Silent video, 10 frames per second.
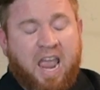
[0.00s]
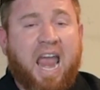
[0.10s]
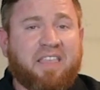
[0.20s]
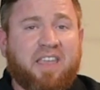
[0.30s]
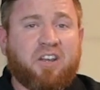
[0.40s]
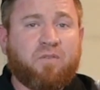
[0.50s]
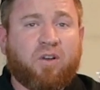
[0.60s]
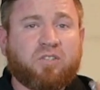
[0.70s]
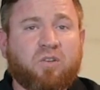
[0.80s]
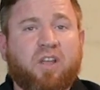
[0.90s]
And then you've
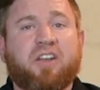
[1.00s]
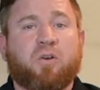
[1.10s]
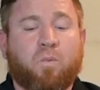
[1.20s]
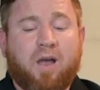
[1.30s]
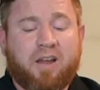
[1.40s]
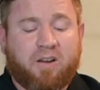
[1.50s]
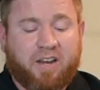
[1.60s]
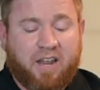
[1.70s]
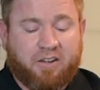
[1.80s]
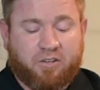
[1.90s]
also got your wire
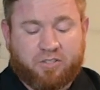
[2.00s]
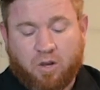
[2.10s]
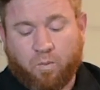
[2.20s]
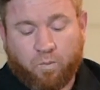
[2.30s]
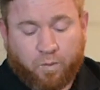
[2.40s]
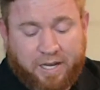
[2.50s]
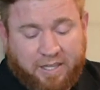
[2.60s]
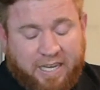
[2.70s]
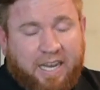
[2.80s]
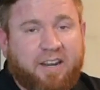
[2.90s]
connectors. So
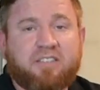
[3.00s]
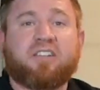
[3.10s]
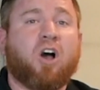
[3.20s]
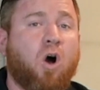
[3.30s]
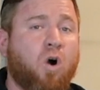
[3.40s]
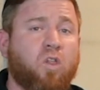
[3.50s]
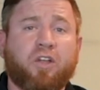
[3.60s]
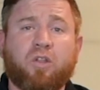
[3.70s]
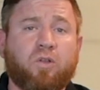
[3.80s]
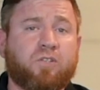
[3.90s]
really, it is an
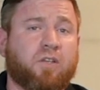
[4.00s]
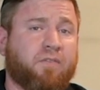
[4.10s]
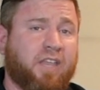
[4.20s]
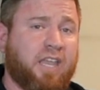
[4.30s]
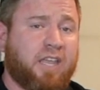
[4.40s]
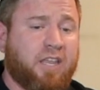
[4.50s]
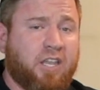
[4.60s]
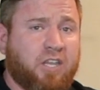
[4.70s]
all-inclusive kit.